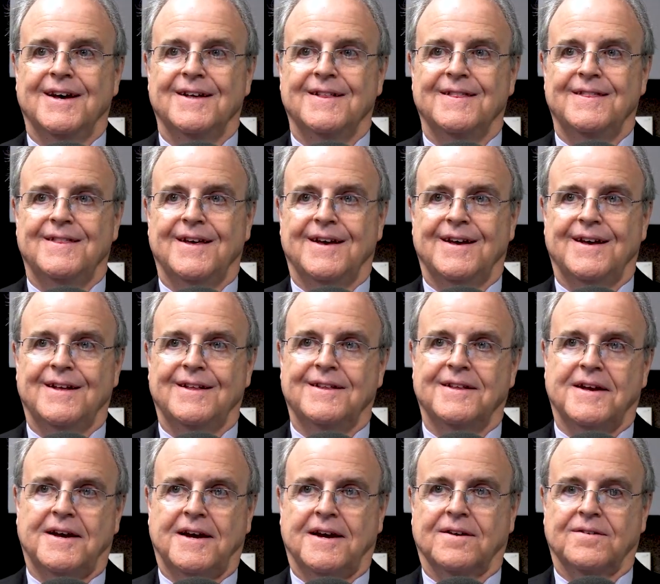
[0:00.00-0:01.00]
then
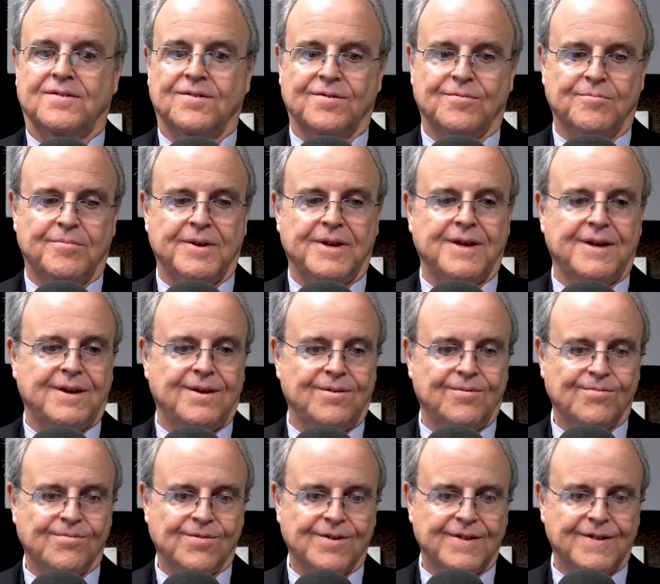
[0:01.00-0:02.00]
actor B
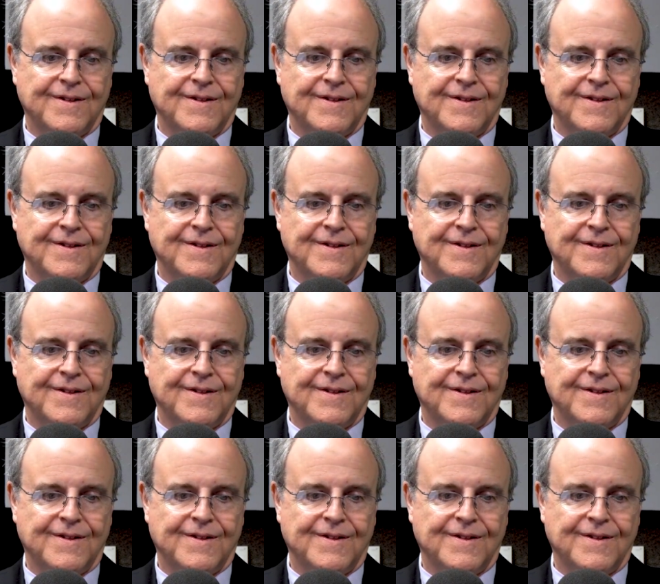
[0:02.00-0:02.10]
would